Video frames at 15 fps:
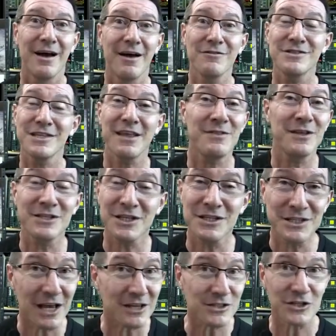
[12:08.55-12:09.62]
I've said this a
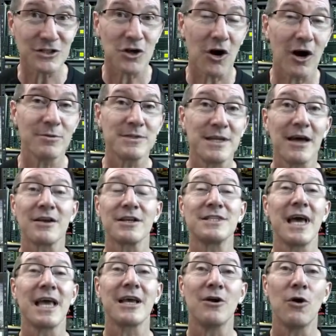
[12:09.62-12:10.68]
dozen times now, to
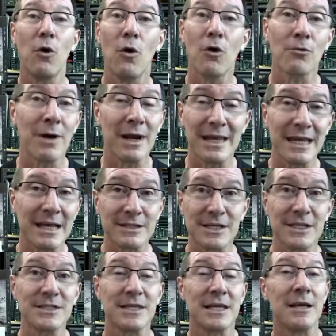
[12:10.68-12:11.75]
take an already
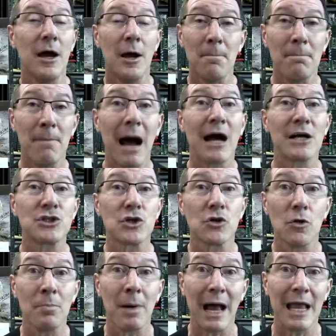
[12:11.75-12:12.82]
existing
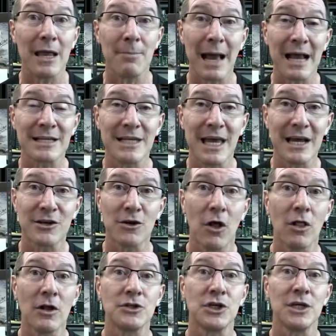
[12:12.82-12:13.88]
marginal payback
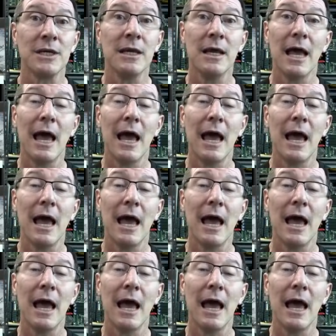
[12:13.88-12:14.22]
technology